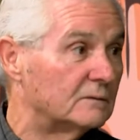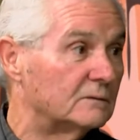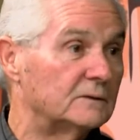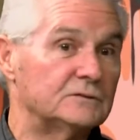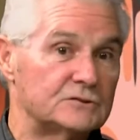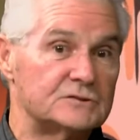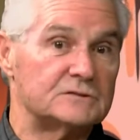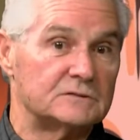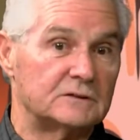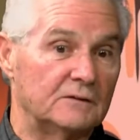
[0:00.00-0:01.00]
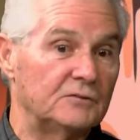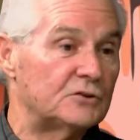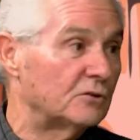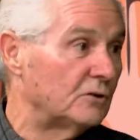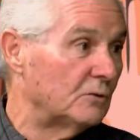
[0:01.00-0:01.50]
We'll just give it
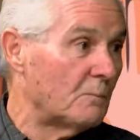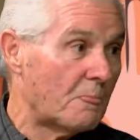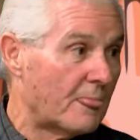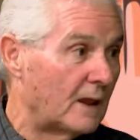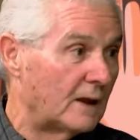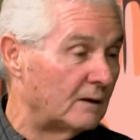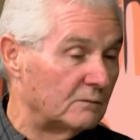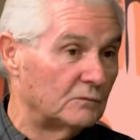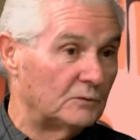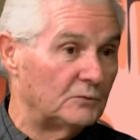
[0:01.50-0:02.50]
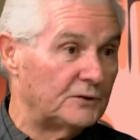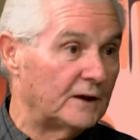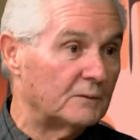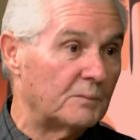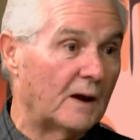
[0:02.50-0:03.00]
to you, and we will
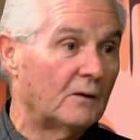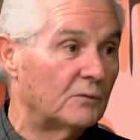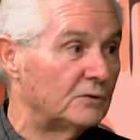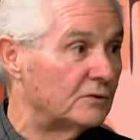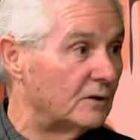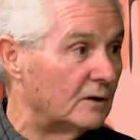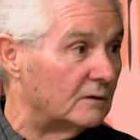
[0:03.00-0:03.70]
take it back when you're done.